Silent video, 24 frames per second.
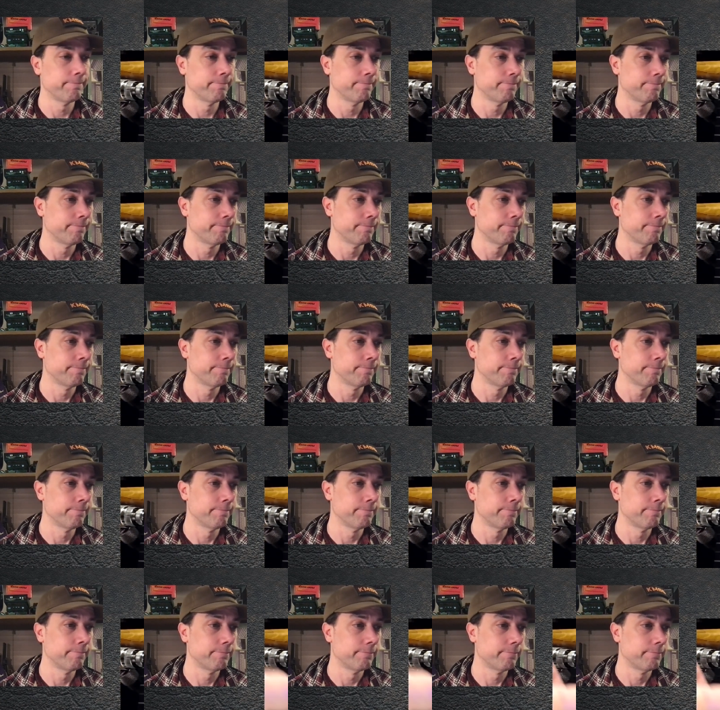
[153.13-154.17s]

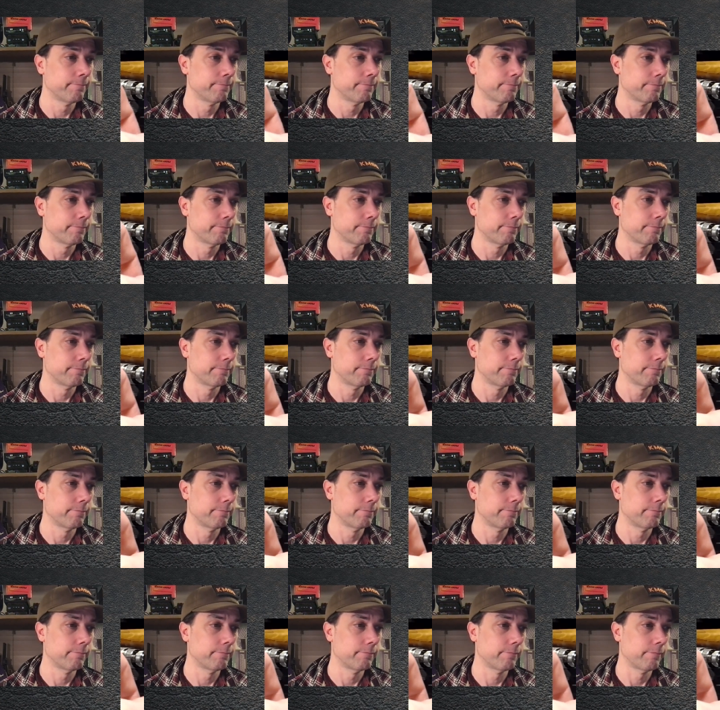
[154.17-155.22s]

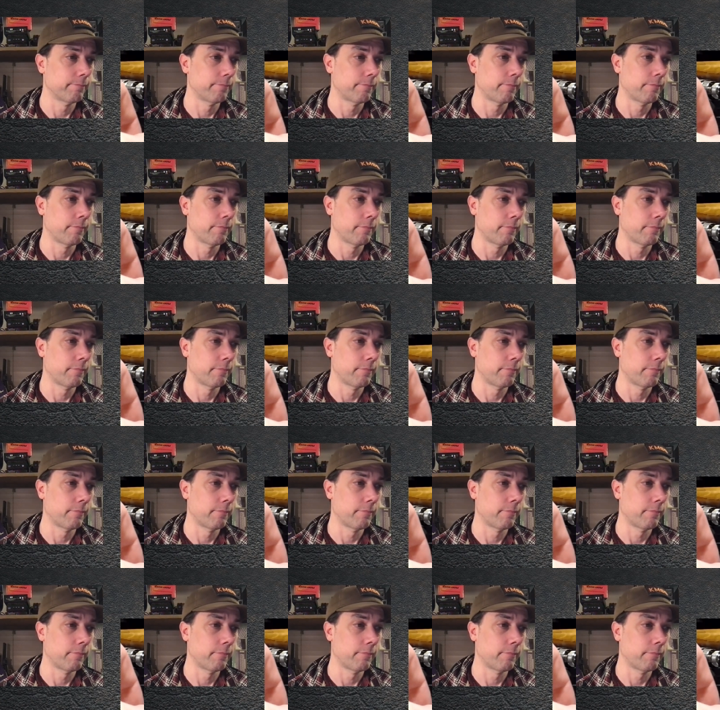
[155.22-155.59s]
No one is speaking in this clip.